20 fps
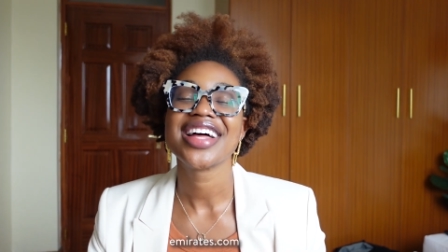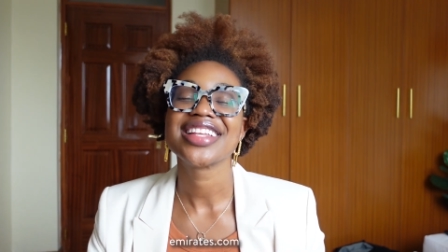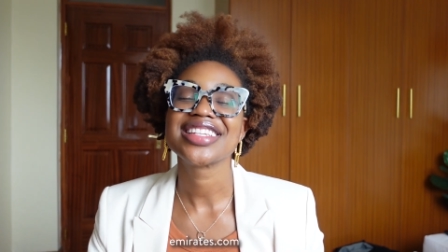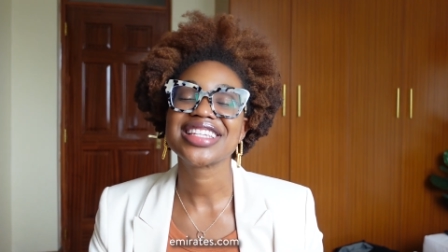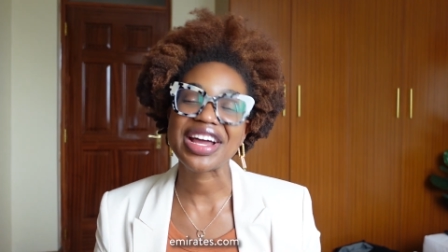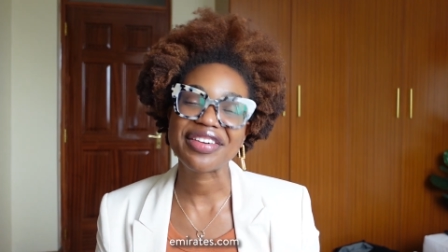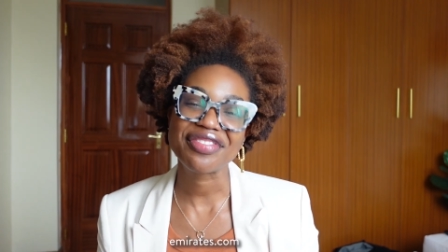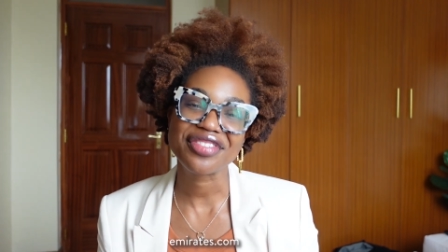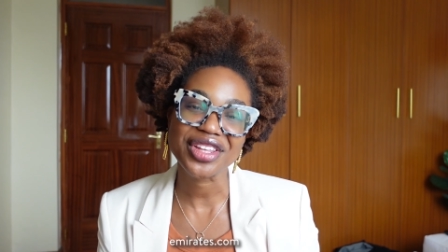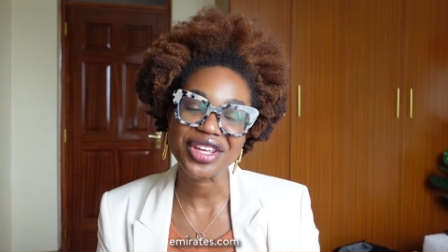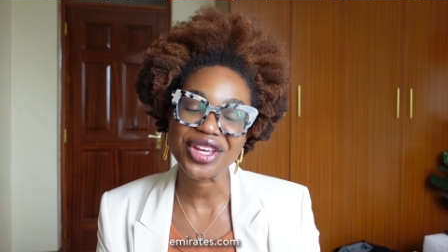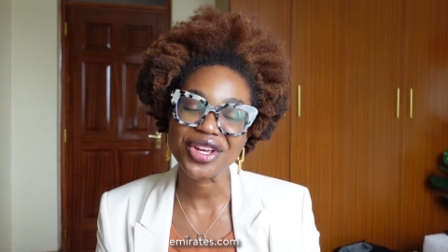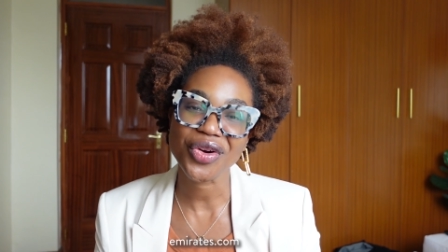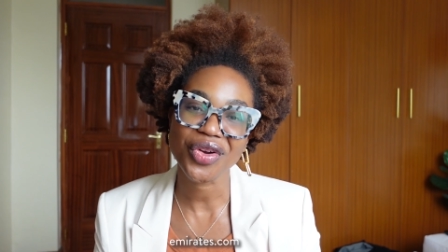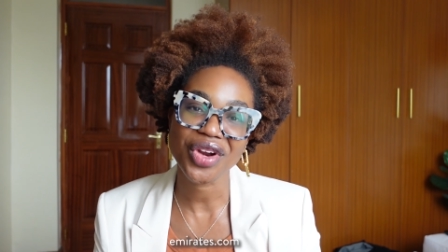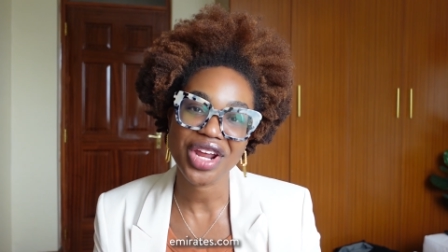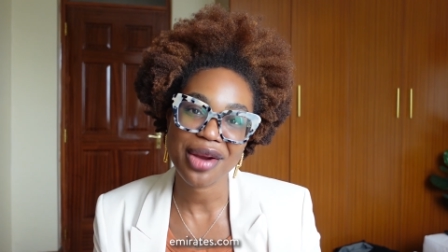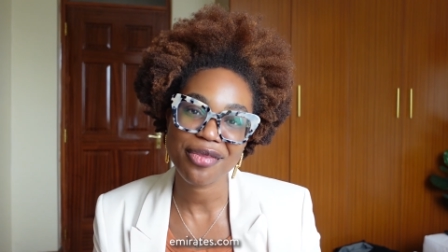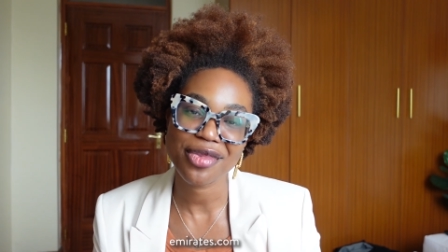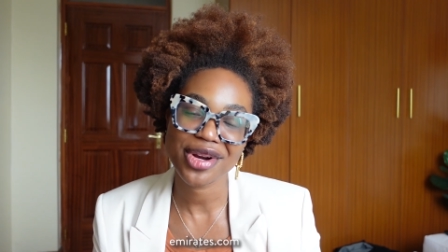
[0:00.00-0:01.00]
definitely go
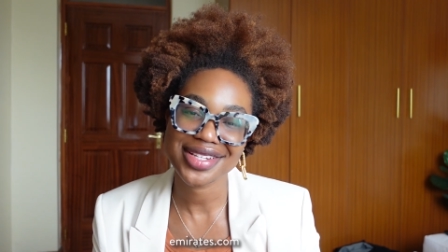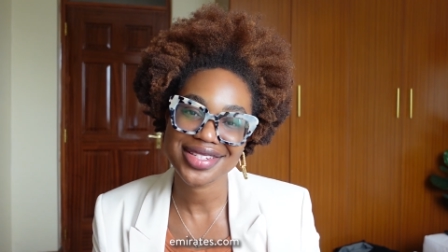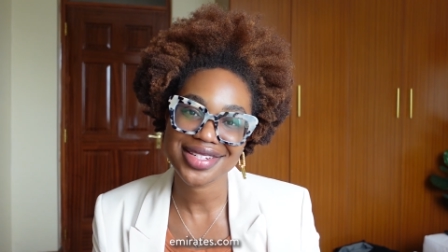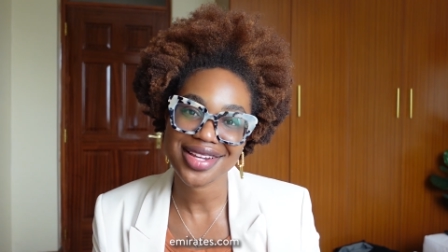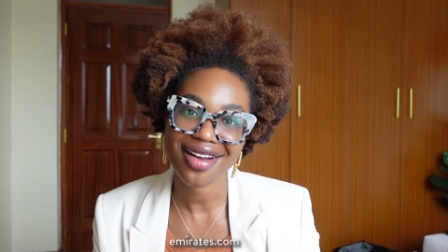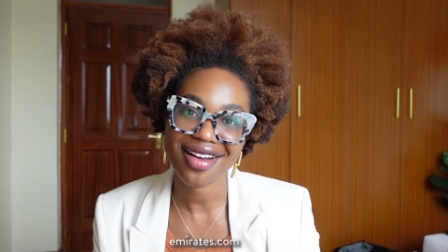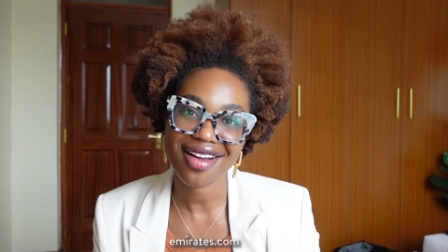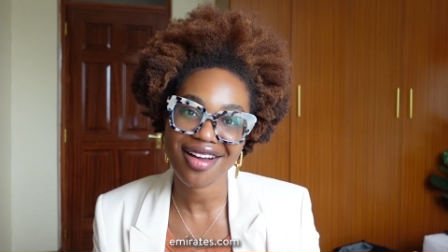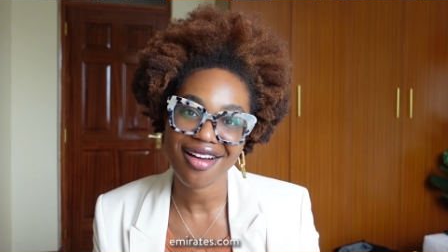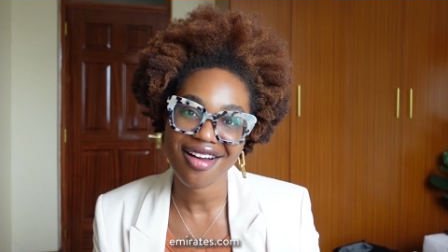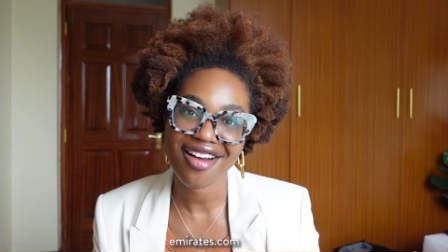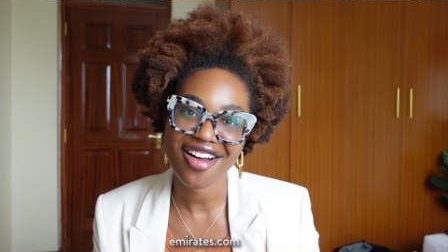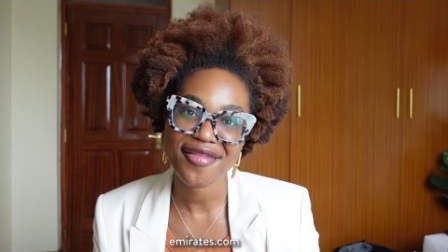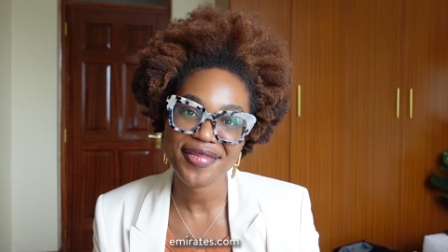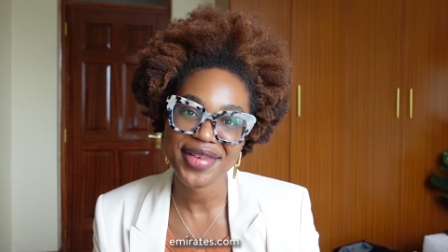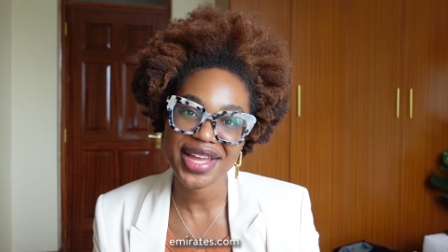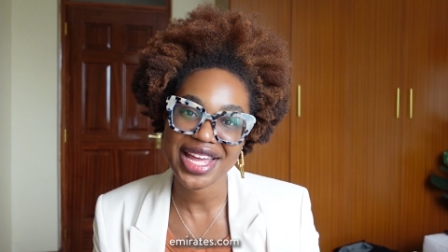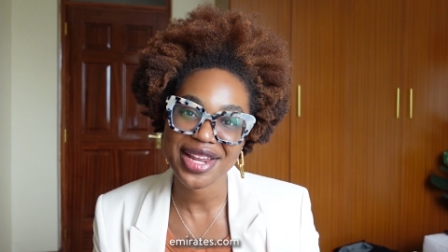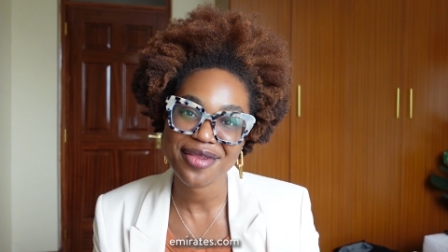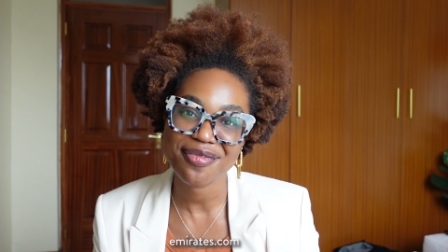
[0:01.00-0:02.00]
to Emirates dot
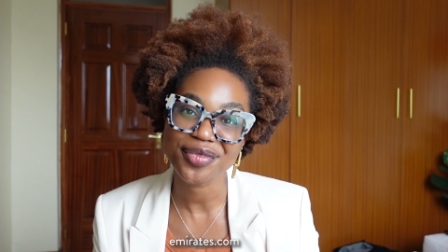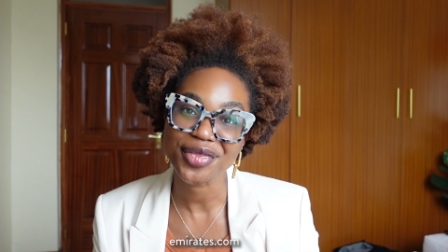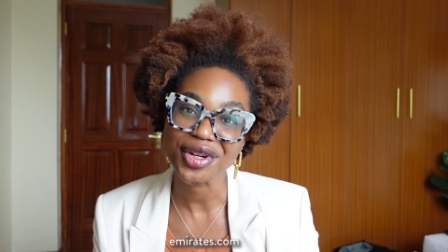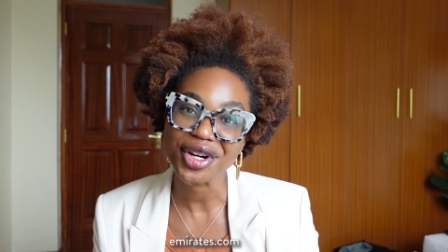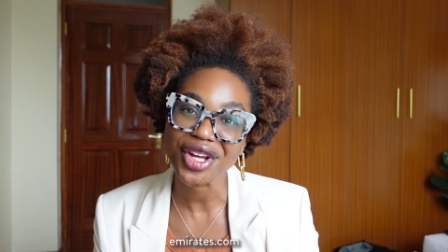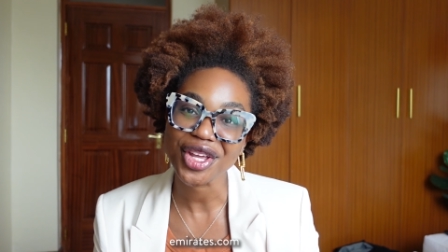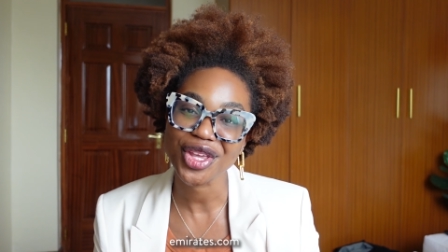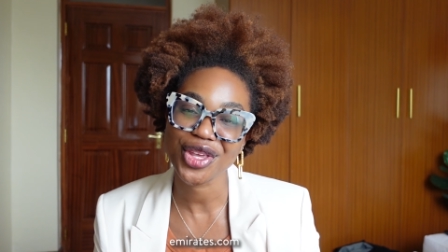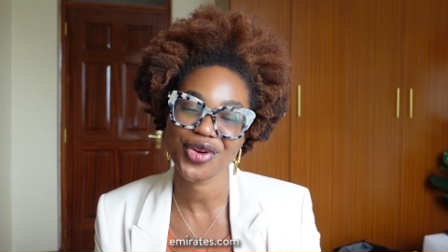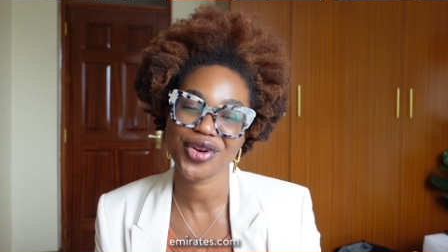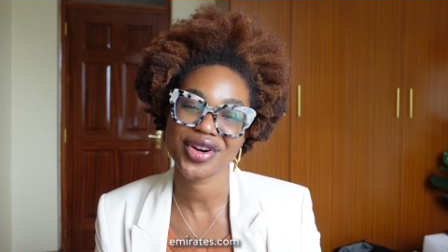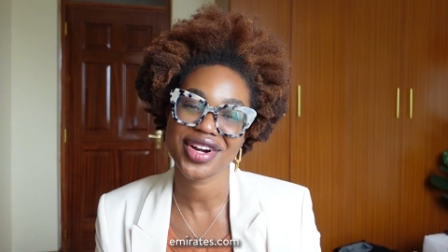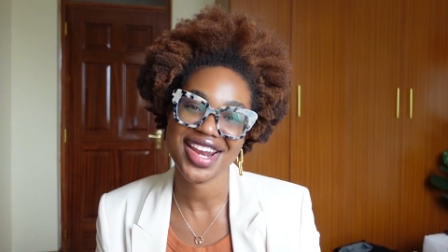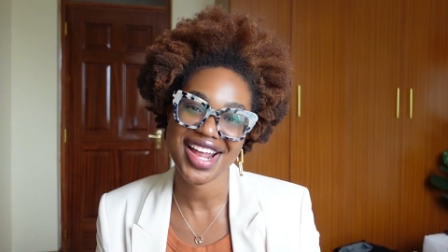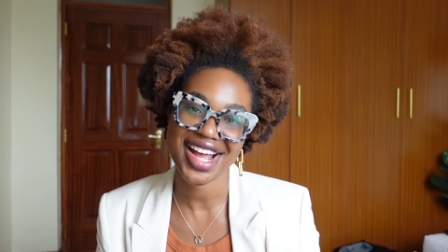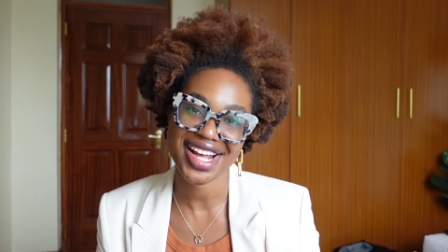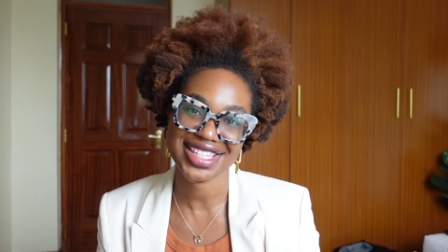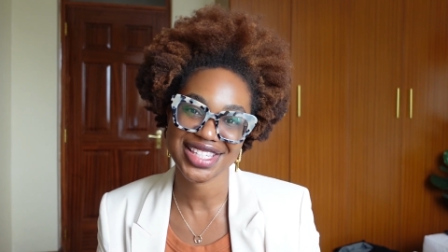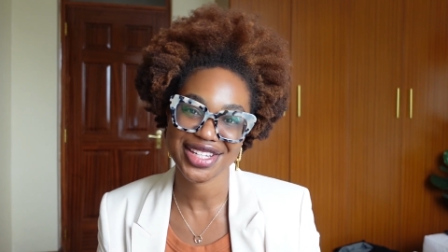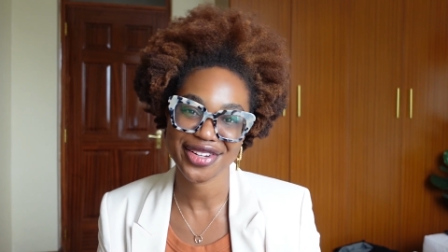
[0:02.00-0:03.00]
com and book your
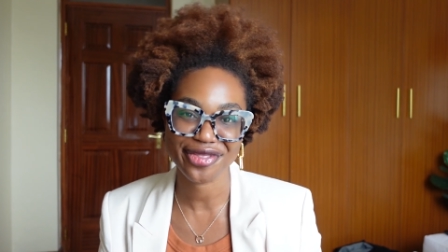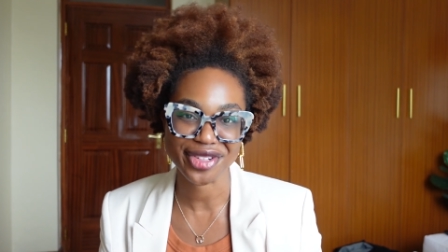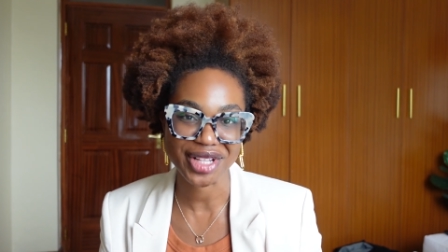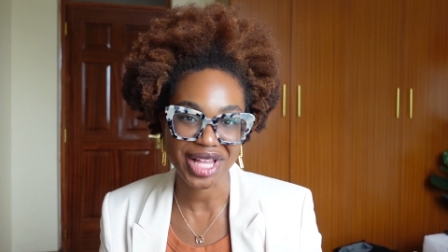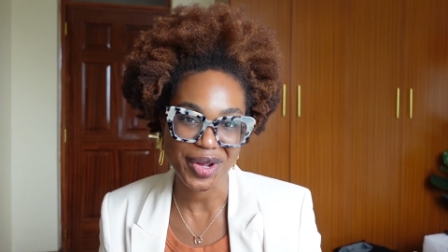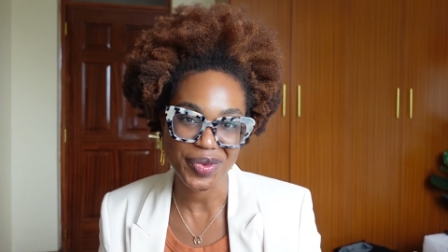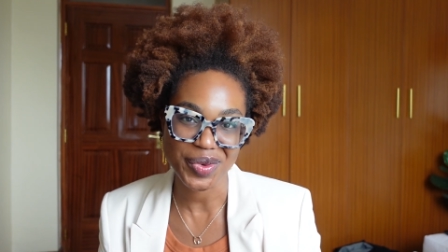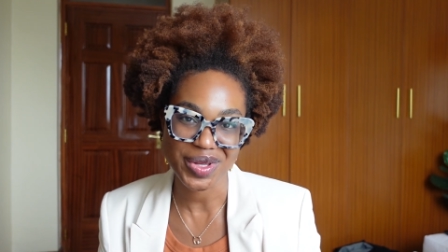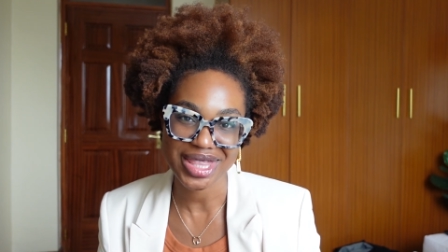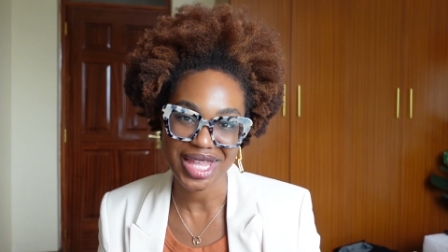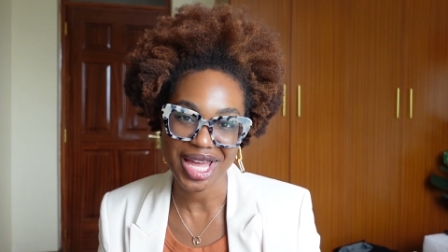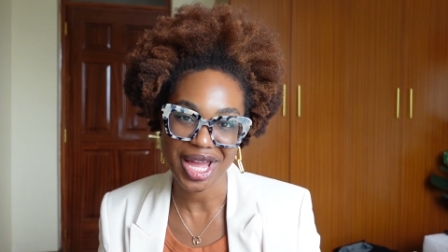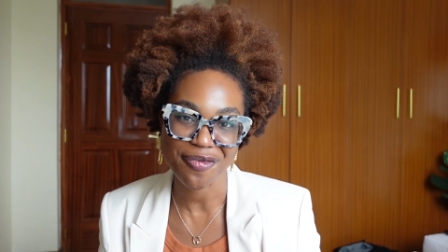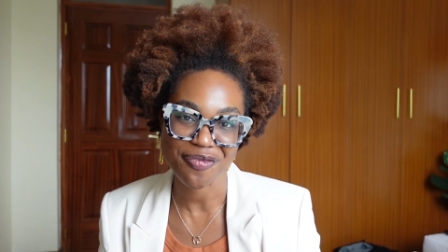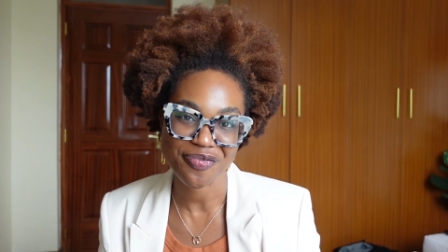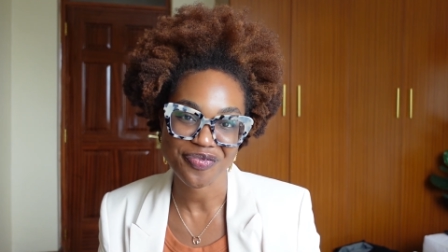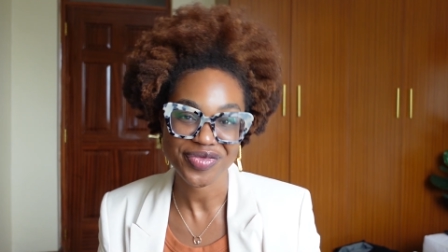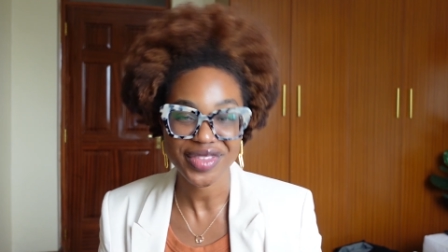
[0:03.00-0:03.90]
next flight with them.